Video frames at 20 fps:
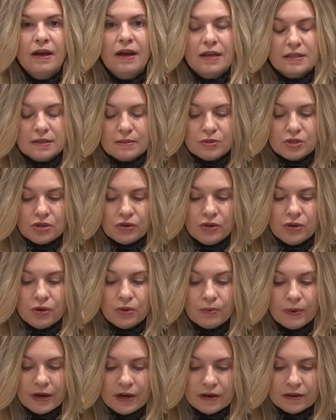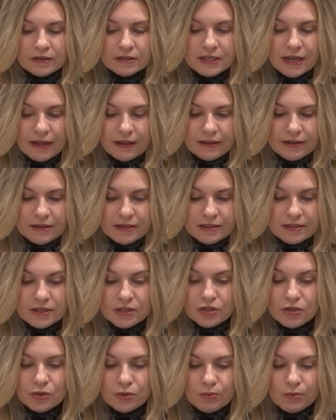As I'm sure you're aware, Dalian is a
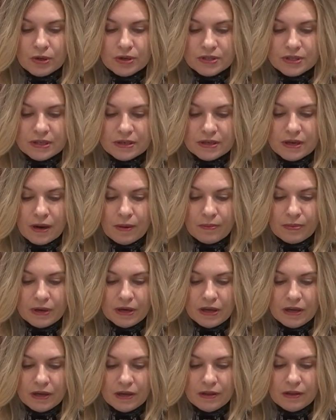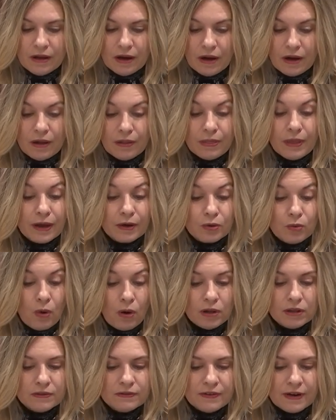two-person company that
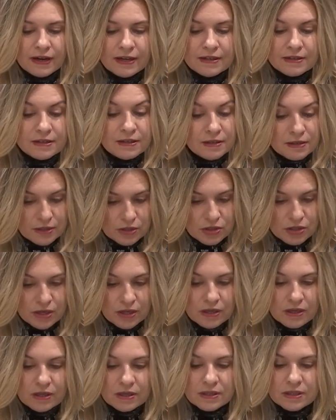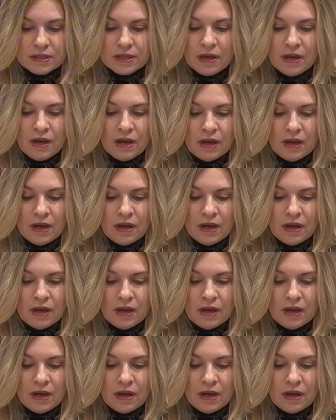qualified as Indigenous.